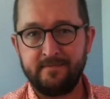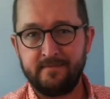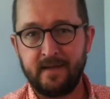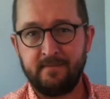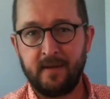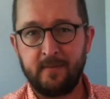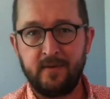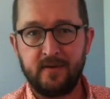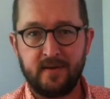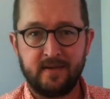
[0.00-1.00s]
And maybe
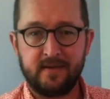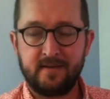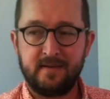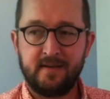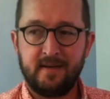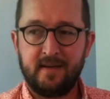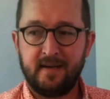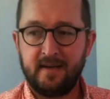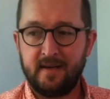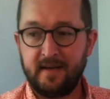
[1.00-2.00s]
you can just
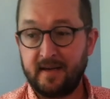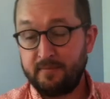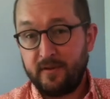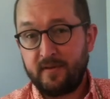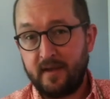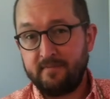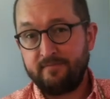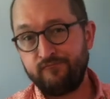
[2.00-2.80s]
exploit that.